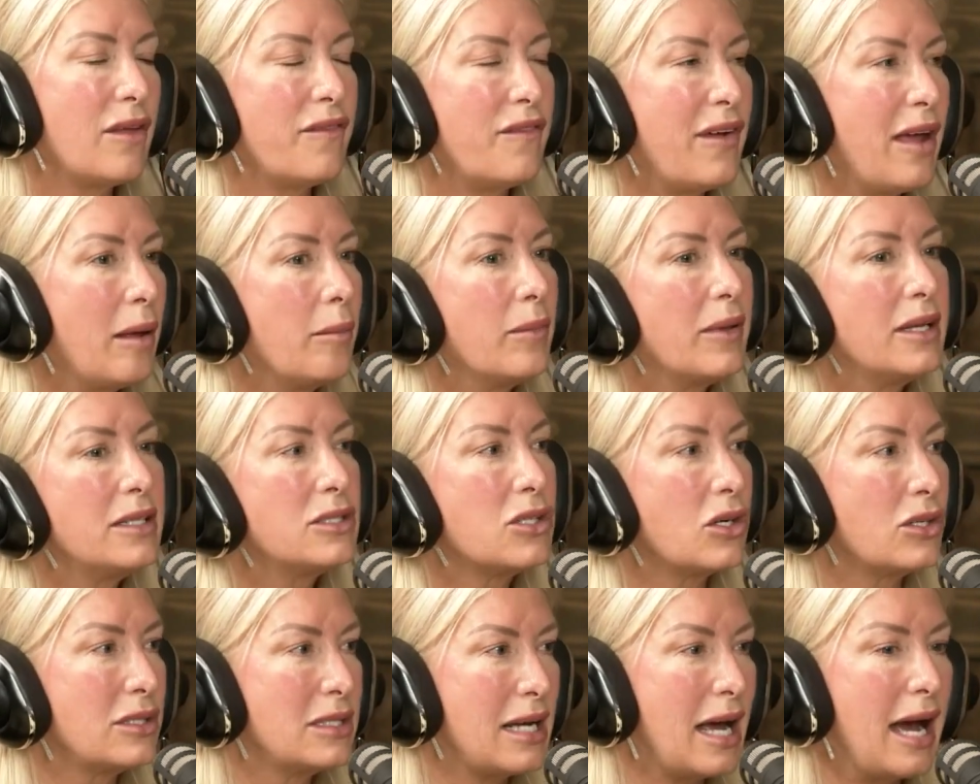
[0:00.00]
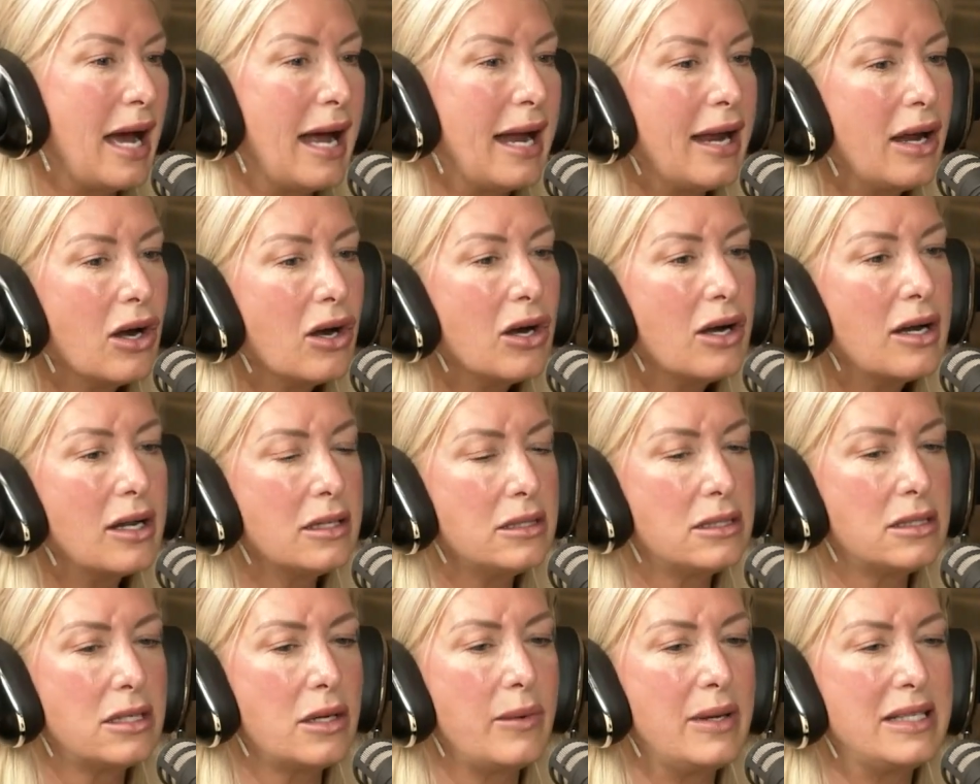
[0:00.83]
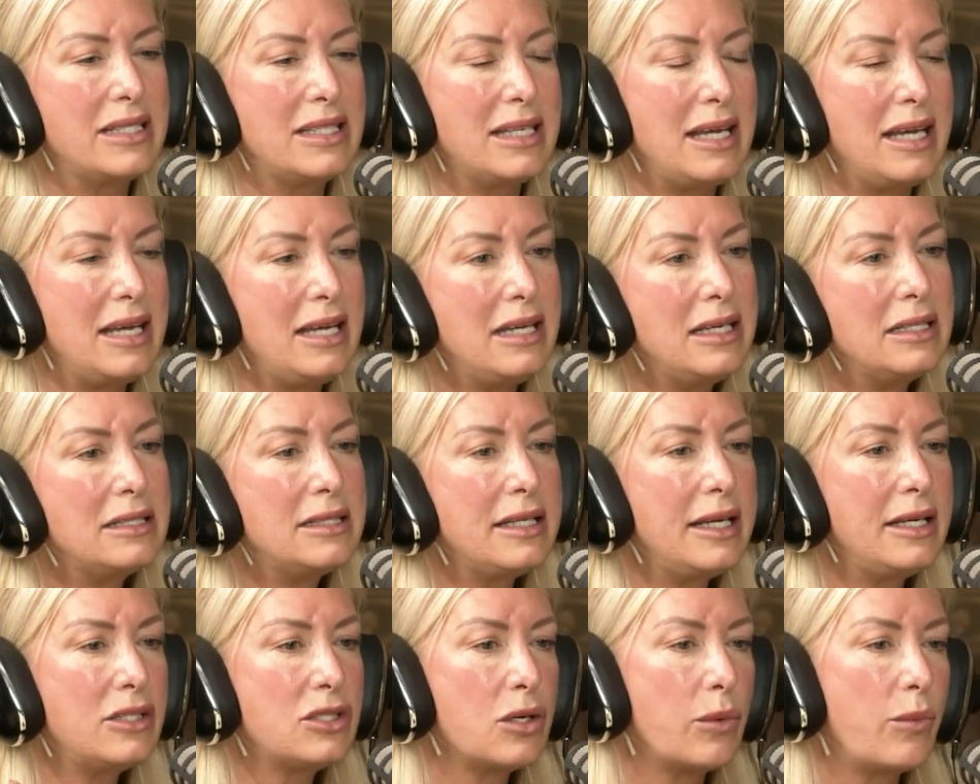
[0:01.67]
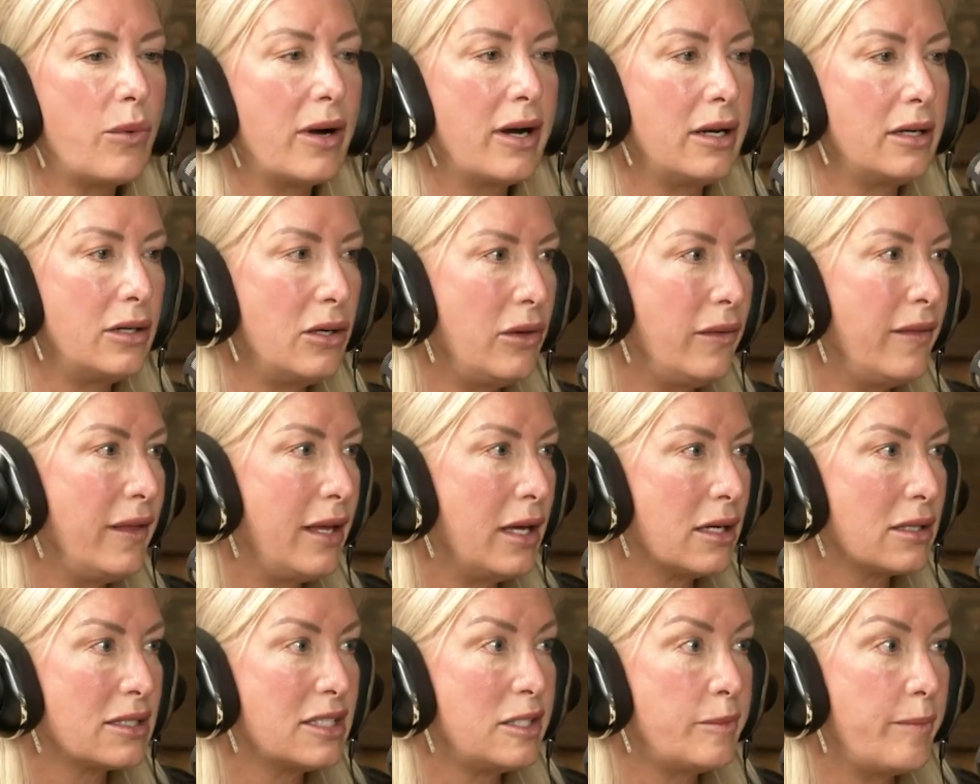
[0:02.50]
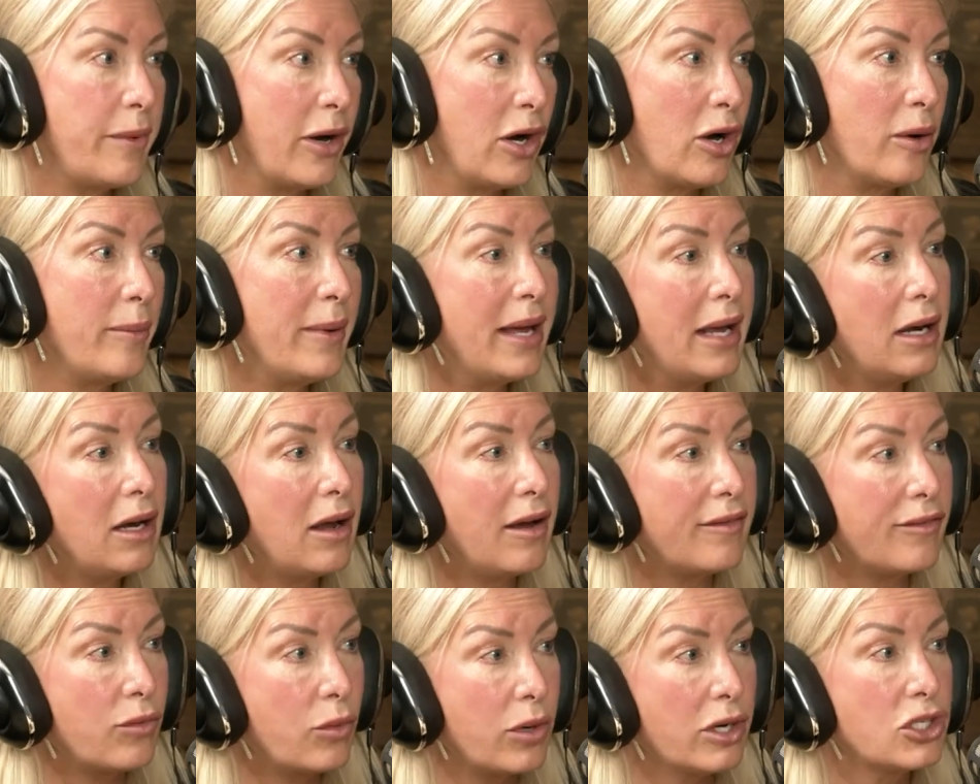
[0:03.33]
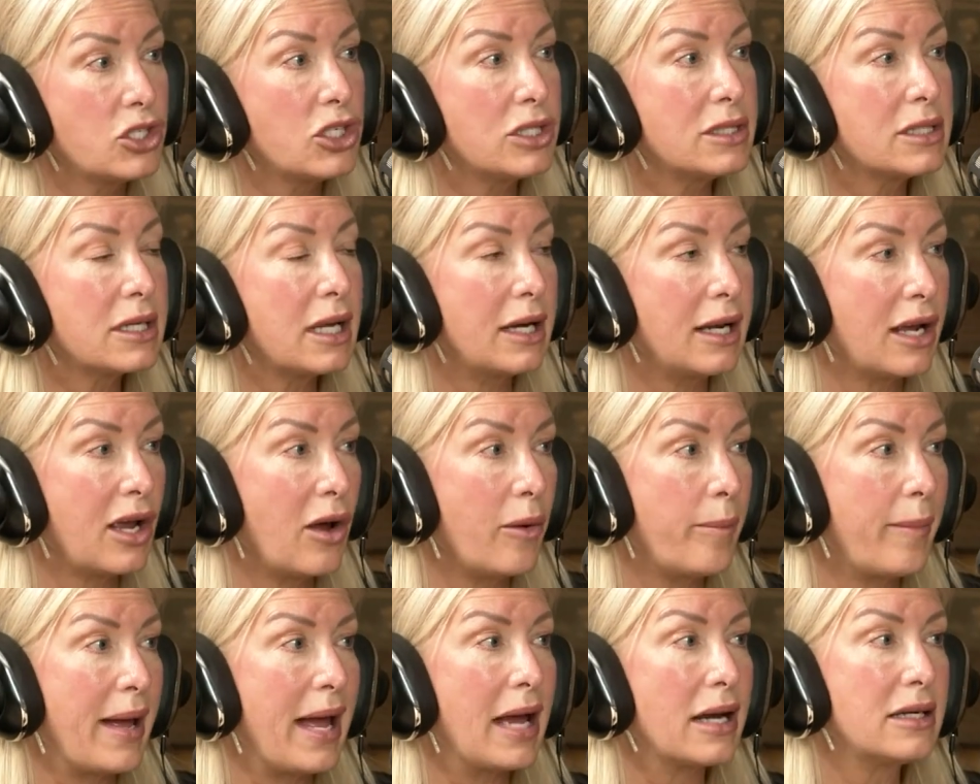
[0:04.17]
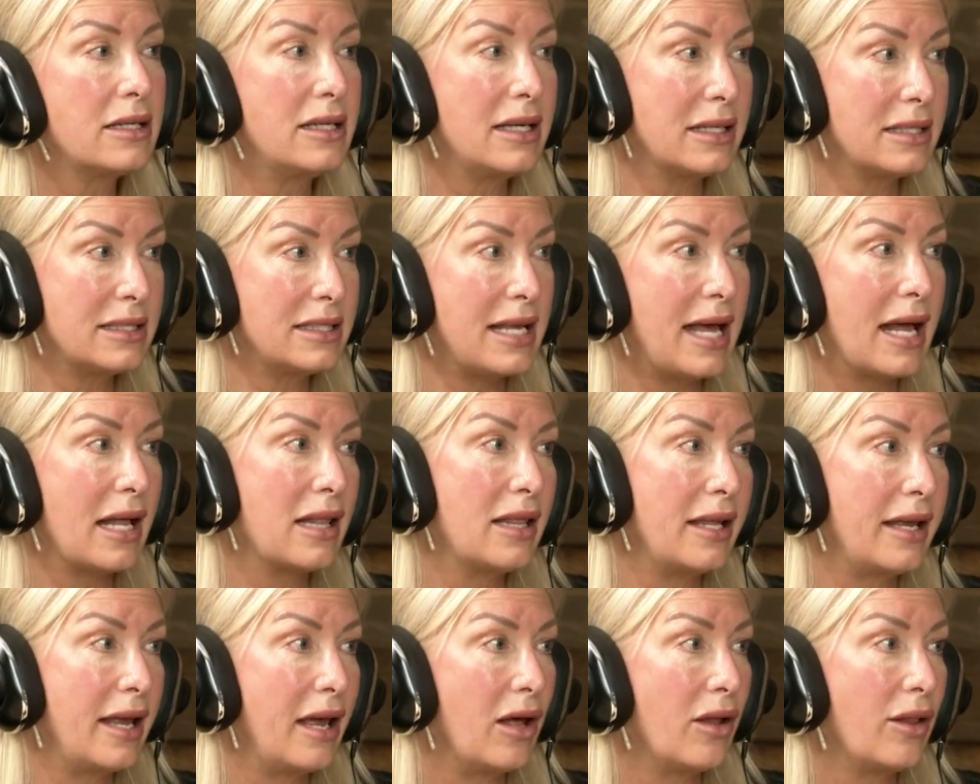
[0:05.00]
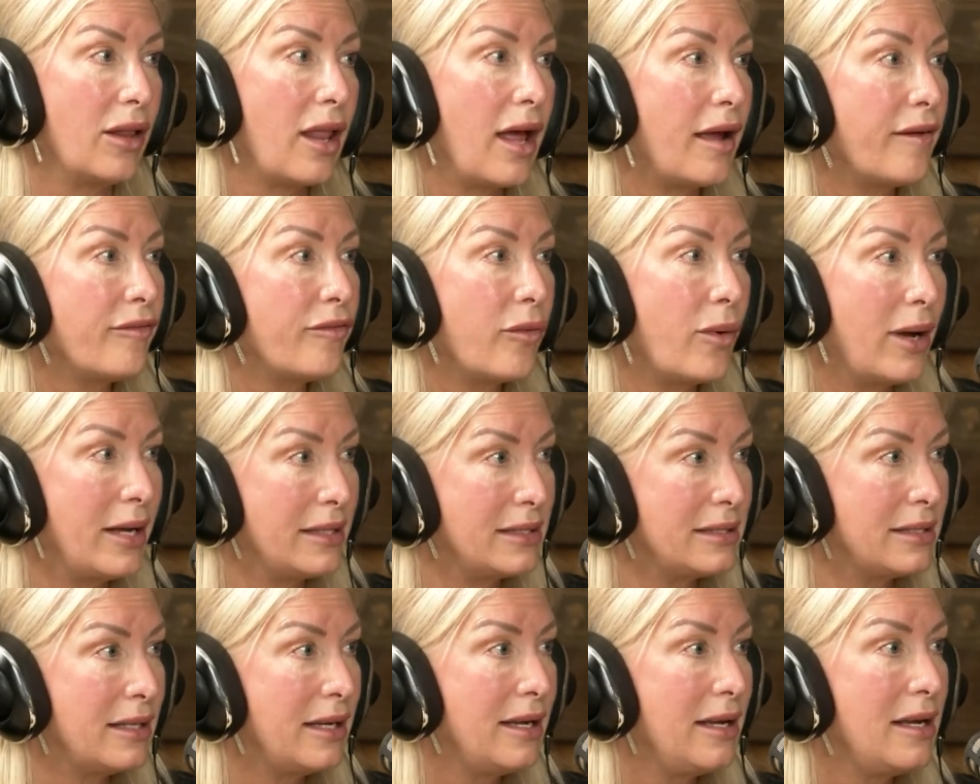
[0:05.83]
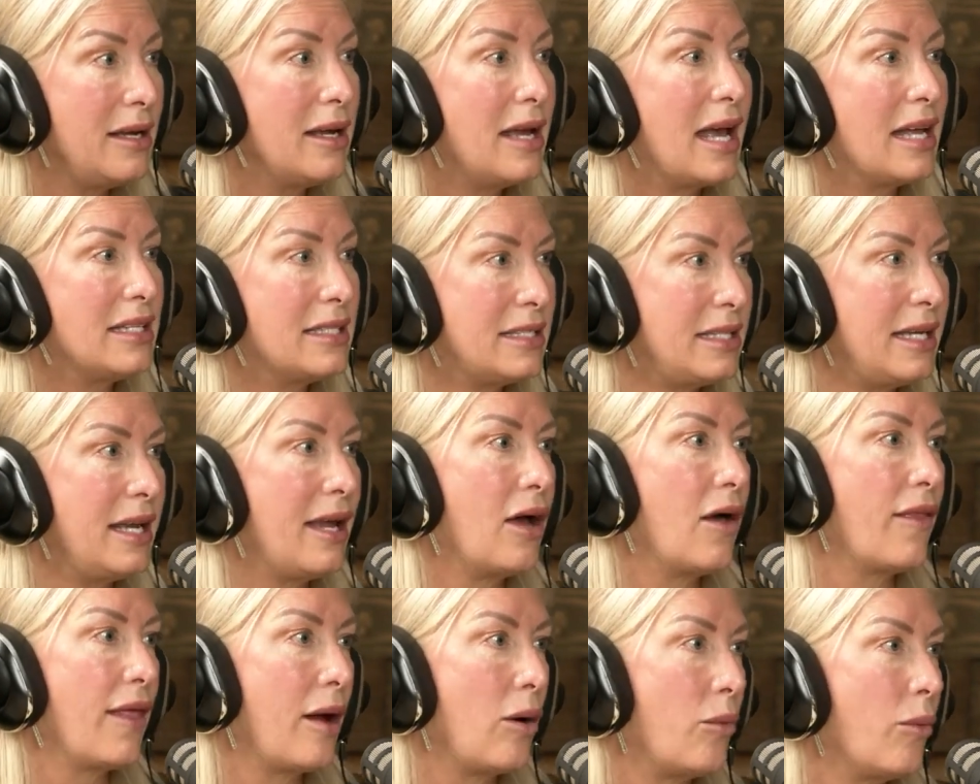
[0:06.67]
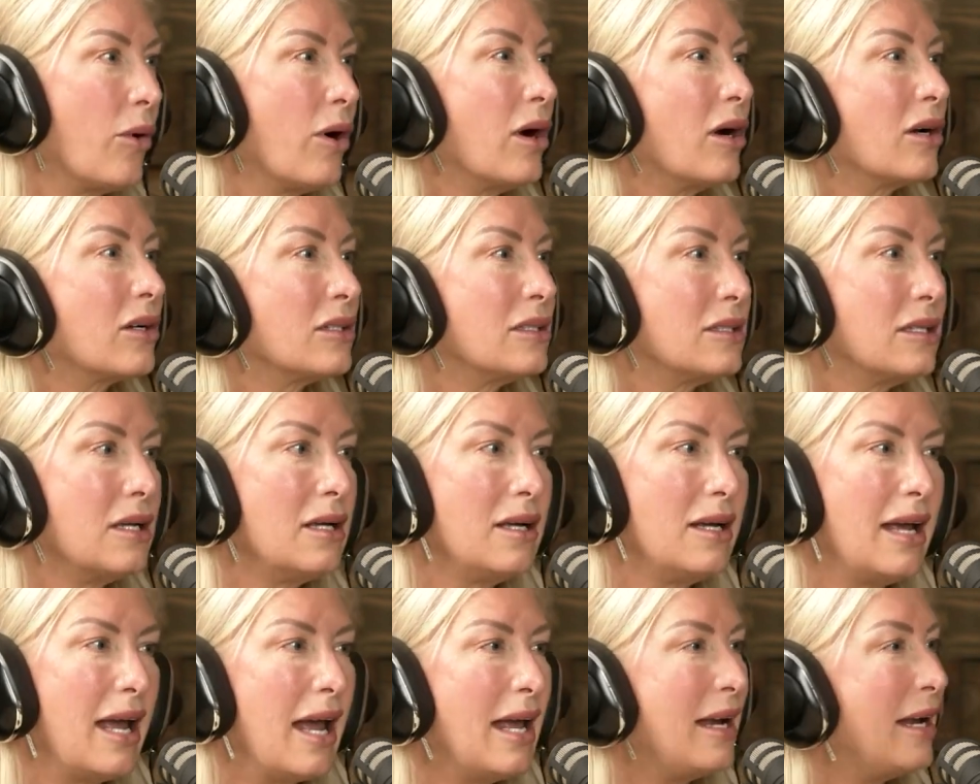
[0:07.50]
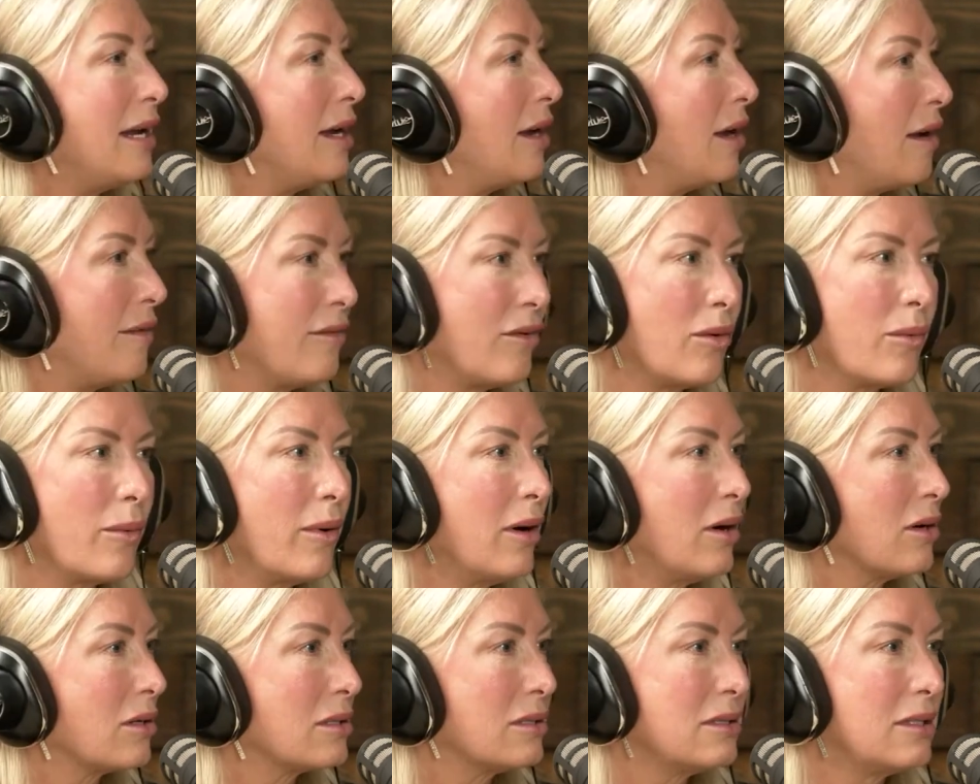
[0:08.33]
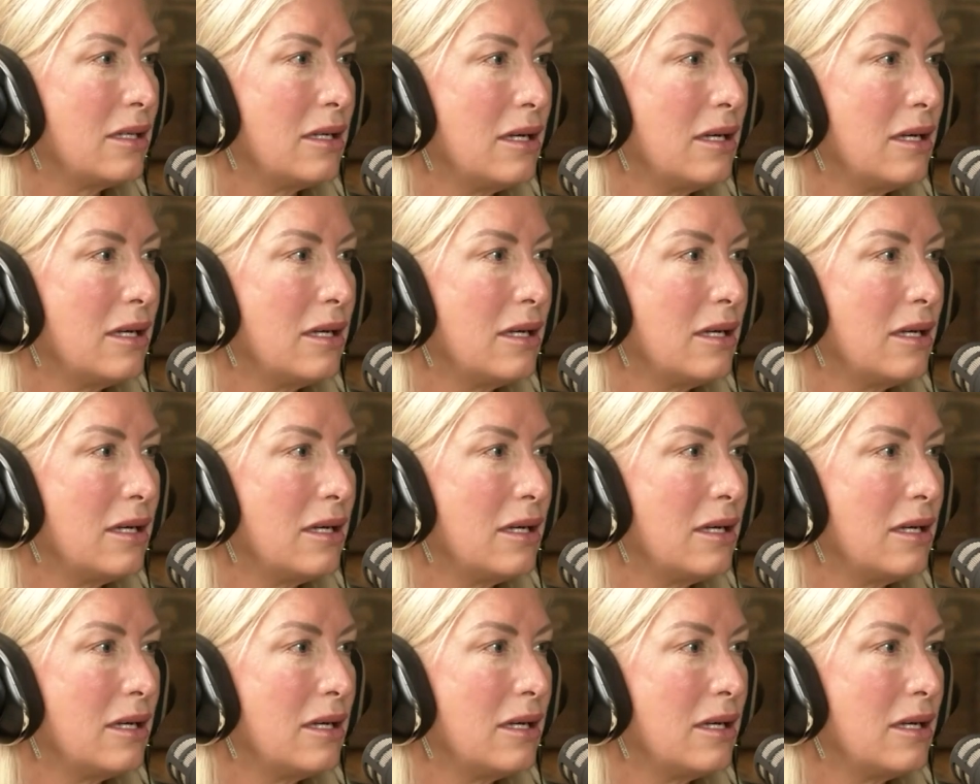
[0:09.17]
The families are tired, and so it's easy to want to do the experiment of we're just going to go back to exactly how life was and see how that works, and it never works.